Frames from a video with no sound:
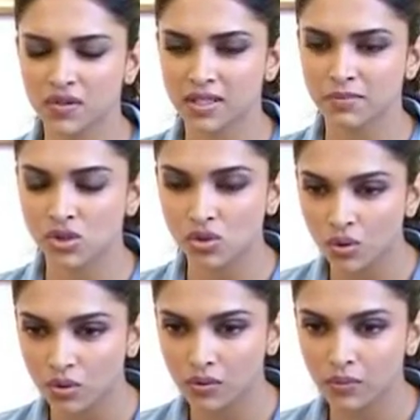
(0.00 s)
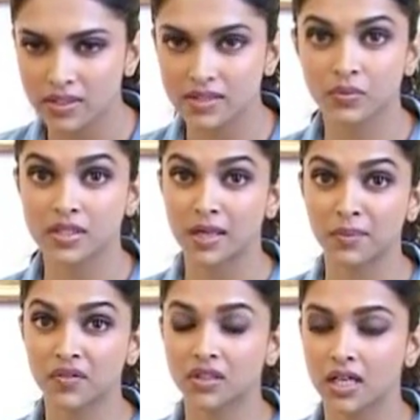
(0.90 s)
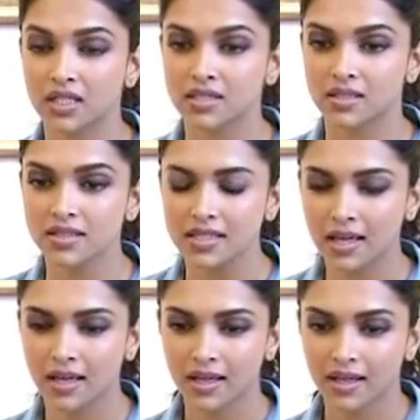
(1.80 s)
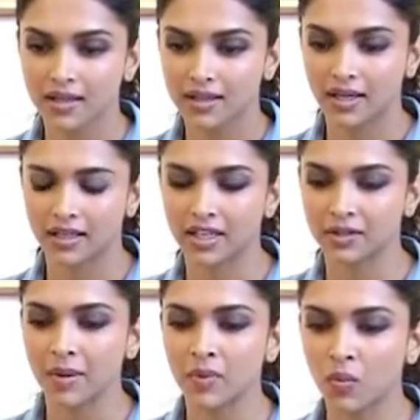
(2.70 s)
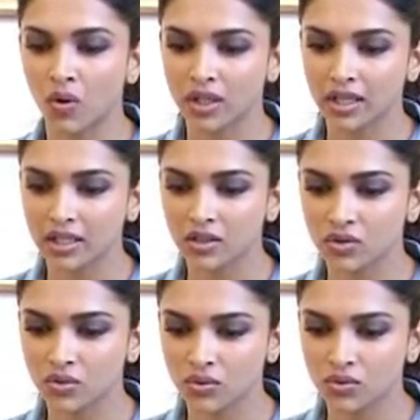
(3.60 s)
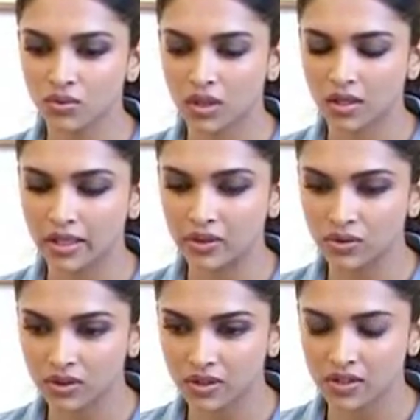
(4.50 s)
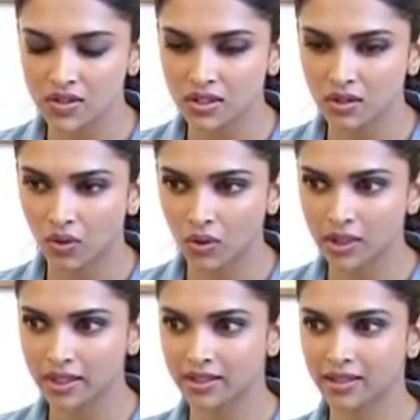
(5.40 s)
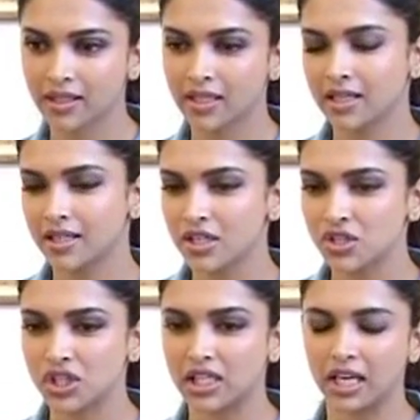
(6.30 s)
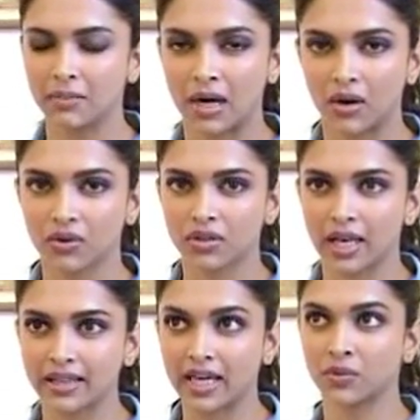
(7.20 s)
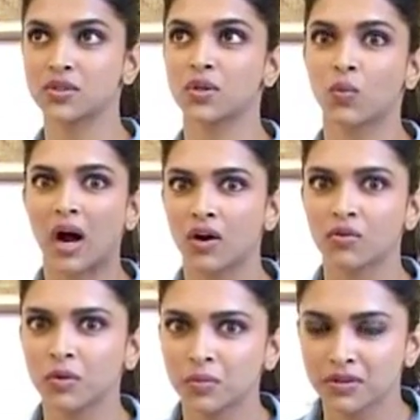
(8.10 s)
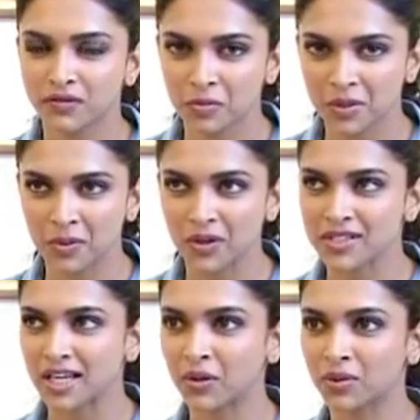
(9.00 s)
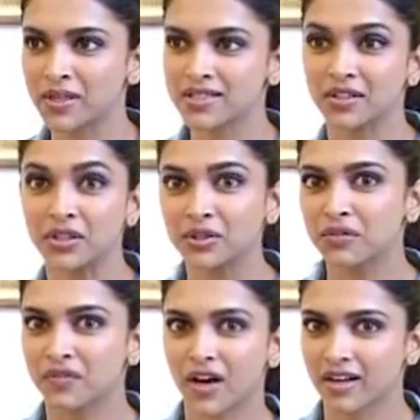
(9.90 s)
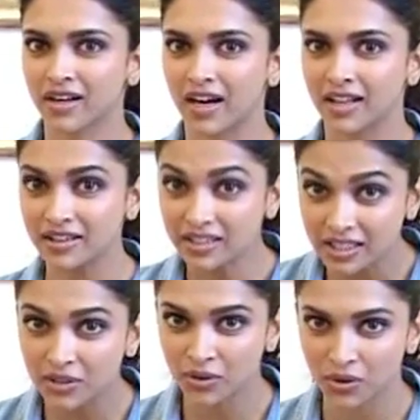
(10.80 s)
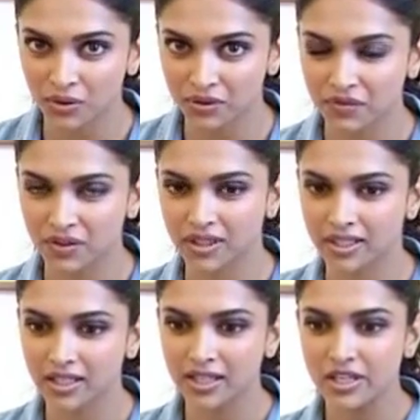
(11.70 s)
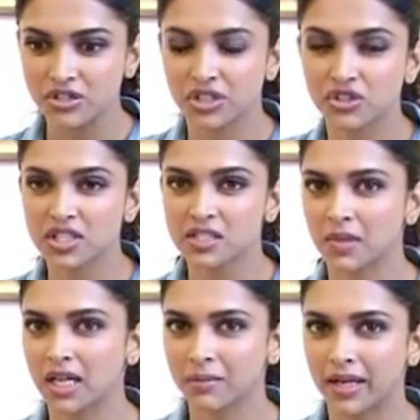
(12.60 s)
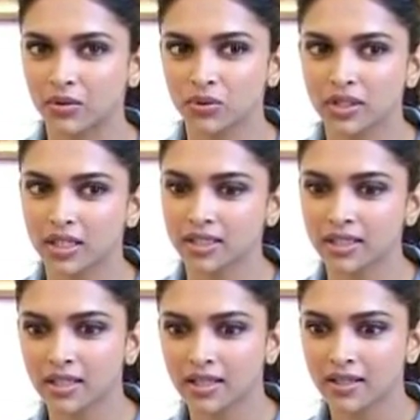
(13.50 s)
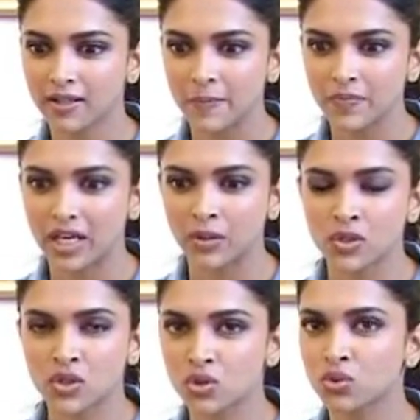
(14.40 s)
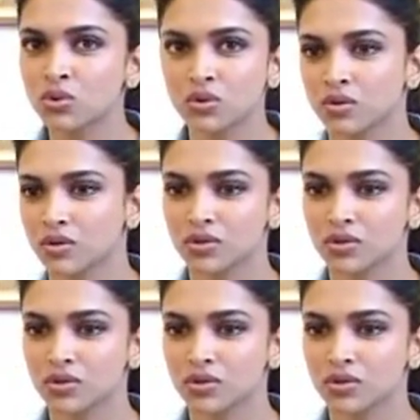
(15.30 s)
some show with some of her dancers. And I remember walking into the rehearsal hall, and she came out, and that was a wow moment for me because I'd always heard of Farah Khan, the choreographer, and she had just made Main Hoon Na, and it was too